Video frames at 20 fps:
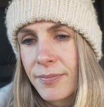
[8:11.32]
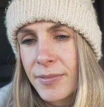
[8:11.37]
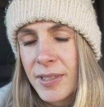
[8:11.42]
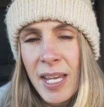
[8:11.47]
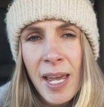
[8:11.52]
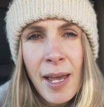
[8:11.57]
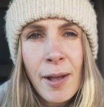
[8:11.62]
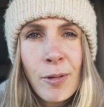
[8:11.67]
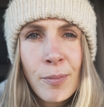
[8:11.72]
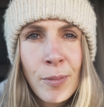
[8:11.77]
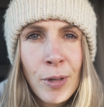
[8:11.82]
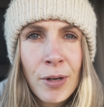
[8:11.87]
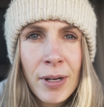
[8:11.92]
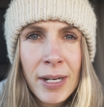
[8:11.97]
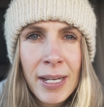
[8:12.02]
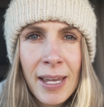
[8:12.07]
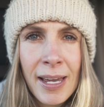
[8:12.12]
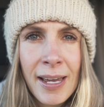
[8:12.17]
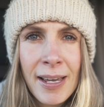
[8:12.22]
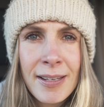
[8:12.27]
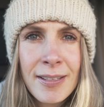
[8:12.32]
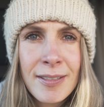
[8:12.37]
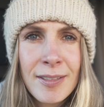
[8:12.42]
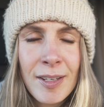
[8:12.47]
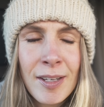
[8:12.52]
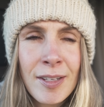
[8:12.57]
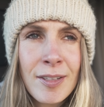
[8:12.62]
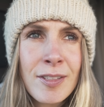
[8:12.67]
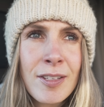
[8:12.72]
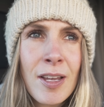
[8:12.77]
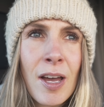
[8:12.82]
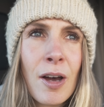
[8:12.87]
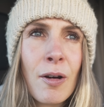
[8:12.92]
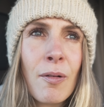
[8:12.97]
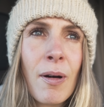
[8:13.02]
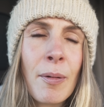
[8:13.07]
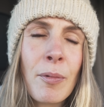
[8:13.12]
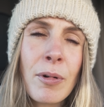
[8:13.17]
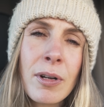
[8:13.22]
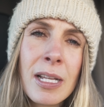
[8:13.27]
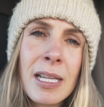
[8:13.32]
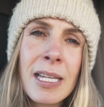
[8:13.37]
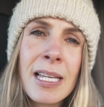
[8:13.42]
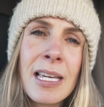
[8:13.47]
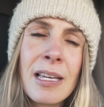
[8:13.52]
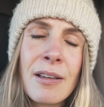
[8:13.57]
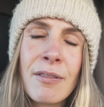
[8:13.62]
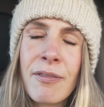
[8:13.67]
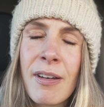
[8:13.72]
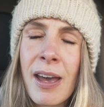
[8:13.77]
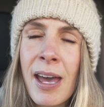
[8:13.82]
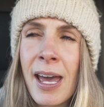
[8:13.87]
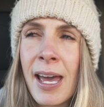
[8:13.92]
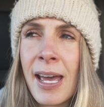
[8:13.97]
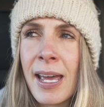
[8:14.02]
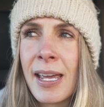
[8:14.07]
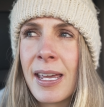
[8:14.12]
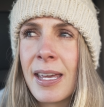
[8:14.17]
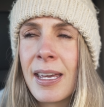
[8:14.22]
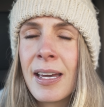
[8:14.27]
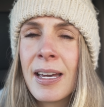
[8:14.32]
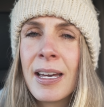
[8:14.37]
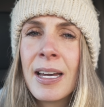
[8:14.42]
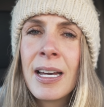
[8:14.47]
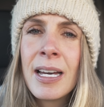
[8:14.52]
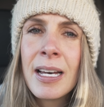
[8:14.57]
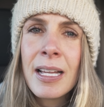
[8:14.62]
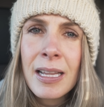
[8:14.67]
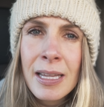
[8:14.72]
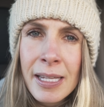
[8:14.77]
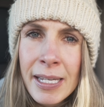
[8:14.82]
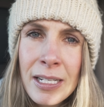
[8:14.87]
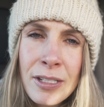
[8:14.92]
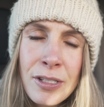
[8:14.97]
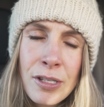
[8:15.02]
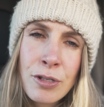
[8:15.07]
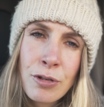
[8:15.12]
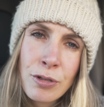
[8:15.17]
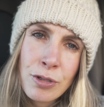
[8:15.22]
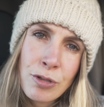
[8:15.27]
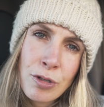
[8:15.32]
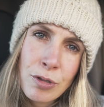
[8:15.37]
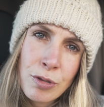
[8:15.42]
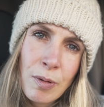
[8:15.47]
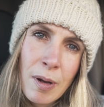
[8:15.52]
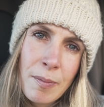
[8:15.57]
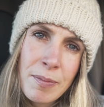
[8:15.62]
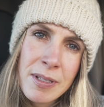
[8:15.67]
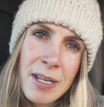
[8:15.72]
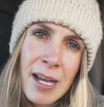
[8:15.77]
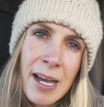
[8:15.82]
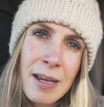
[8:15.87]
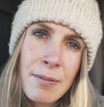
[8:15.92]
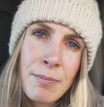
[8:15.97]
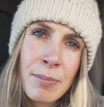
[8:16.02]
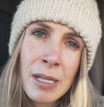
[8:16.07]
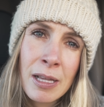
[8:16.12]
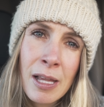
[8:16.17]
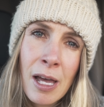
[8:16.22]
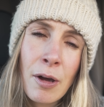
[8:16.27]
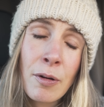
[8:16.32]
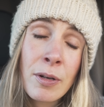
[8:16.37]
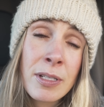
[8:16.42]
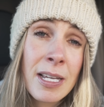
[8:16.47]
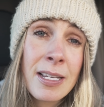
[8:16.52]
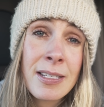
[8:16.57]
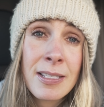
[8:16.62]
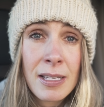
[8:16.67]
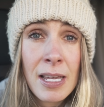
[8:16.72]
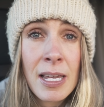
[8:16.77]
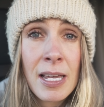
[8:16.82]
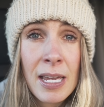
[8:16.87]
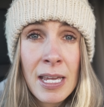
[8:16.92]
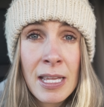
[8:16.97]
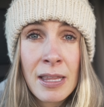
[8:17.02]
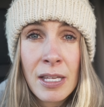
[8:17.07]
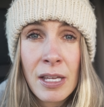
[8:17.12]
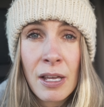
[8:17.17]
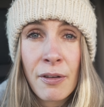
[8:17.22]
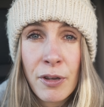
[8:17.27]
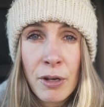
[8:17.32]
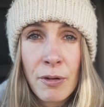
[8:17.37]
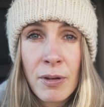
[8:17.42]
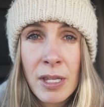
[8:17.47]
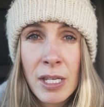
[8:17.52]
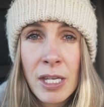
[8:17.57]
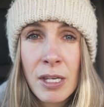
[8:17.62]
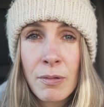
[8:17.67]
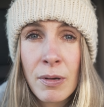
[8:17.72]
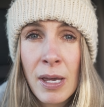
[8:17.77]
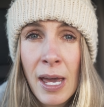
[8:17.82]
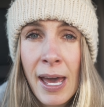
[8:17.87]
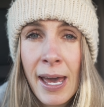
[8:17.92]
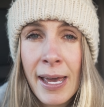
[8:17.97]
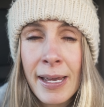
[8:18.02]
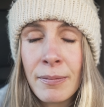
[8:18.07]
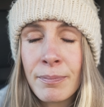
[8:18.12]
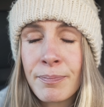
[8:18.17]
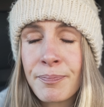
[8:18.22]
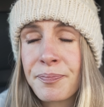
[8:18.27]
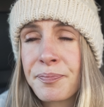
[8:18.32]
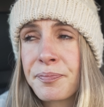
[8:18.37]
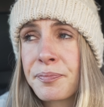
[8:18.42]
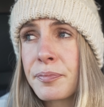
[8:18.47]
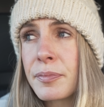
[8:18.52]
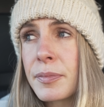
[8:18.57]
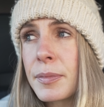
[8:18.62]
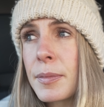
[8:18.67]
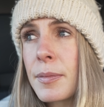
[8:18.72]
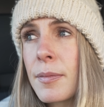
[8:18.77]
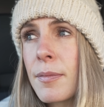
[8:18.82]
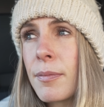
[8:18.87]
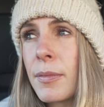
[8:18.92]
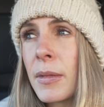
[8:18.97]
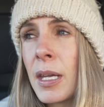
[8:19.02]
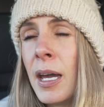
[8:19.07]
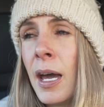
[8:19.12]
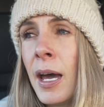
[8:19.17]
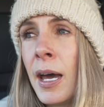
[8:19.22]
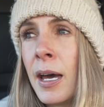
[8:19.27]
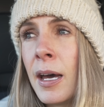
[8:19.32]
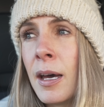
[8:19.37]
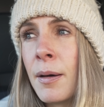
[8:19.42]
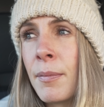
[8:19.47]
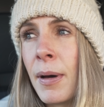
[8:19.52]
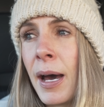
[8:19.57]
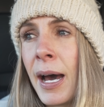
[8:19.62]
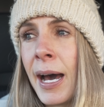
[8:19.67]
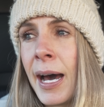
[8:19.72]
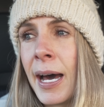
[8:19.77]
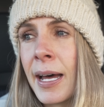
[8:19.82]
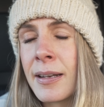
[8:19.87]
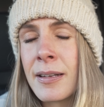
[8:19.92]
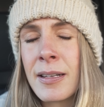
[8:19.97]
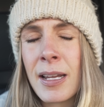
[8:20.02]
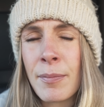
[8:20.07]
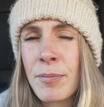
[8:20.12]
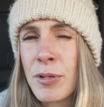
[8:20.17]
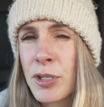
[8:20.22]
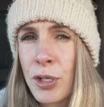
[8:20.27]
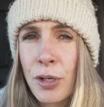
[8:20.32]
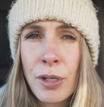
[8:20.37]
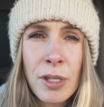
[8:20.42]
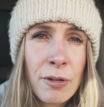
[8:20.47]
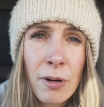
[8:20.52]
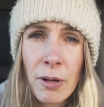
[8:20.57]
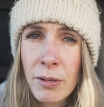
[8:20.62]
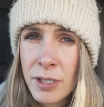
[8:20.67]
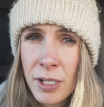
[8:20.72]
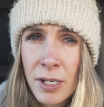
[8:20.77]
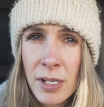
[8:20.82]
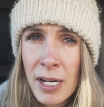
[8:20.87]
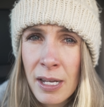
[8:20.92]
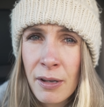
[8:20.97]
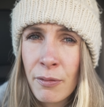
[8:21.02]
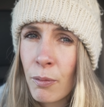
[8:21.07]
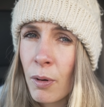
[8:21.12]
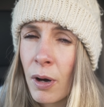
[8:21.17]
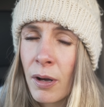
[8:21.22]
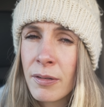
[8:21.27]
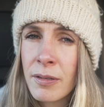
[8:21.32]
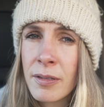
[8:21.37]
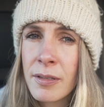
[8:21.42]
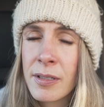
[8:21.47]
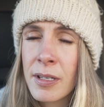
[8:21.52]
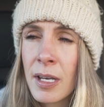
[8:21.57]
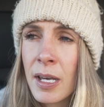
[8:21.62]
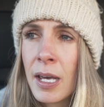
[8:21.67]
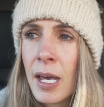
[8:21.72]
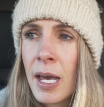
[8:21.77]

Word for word: to help more, I guess. And so I'm going to leave a link to the Trussell Trust website below, because that's in the, if you're in the U K, um, and I'm sure there are alternative ones